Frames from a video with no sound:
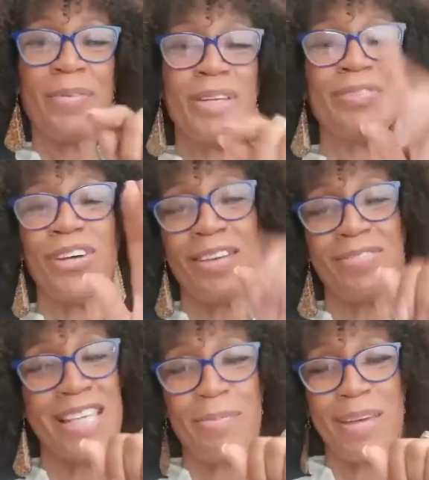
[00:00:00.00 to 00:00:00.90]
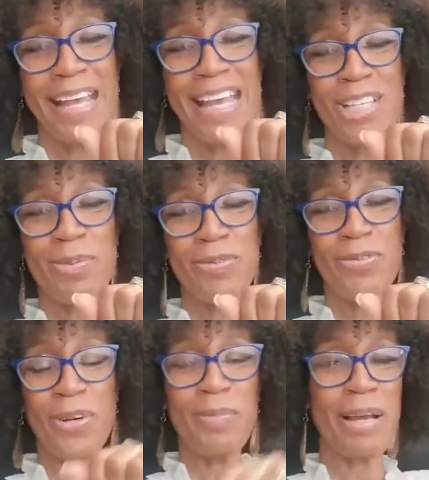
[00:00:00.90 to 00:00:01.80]
even though I've said my age
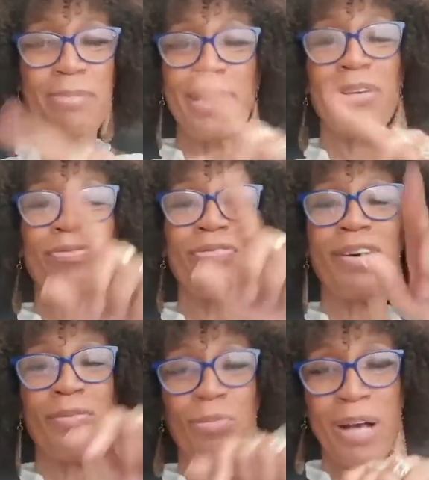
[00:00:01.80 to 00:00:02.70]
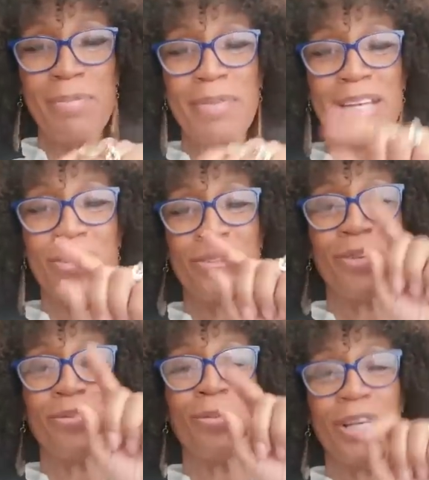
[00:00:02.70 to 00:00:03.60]
before, but I'm gonna make you
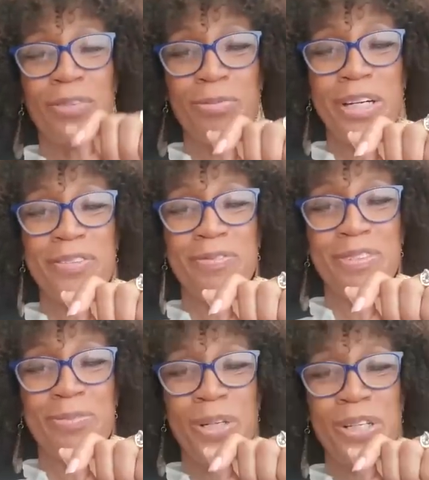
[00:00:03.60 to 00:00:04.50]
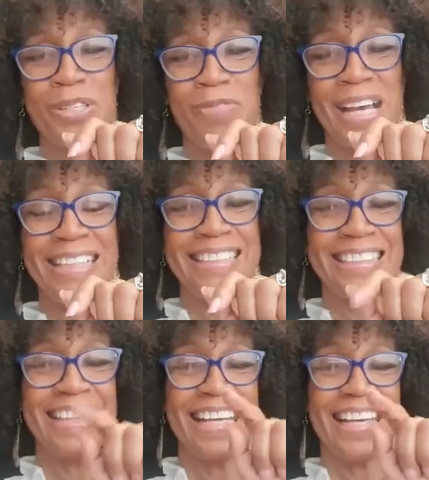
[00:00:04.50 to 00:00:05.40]
go work to find
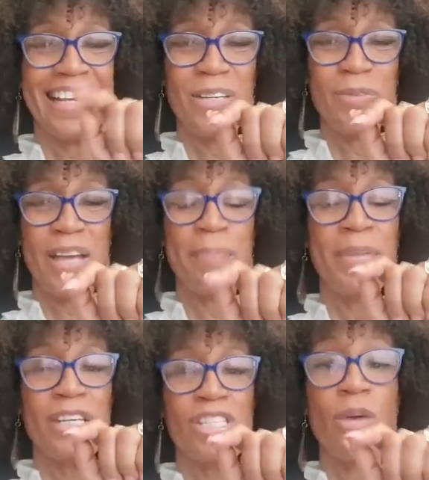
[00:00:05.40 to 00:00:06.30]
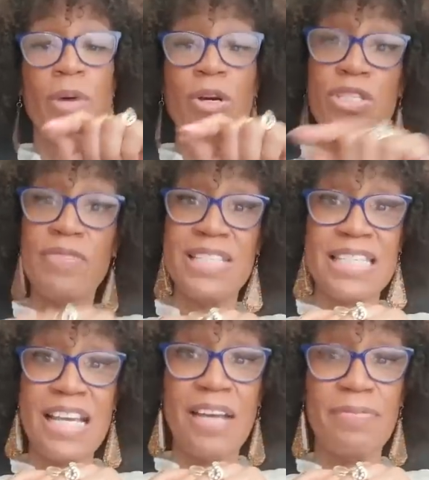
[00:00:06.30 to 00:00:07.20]
it. Anyway, so most of his
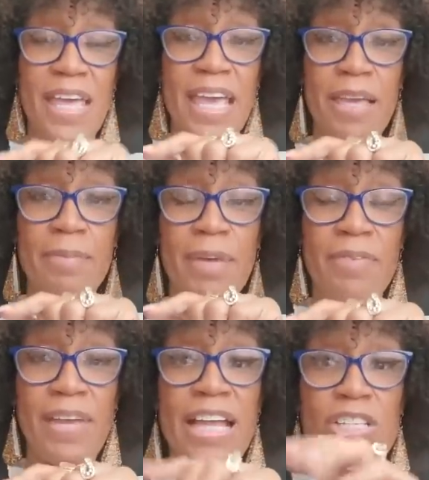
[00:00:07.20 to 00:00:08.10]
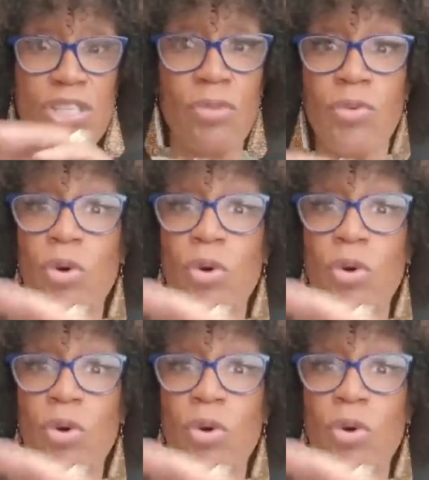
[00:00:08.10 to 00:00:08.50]
stuff came of age. So of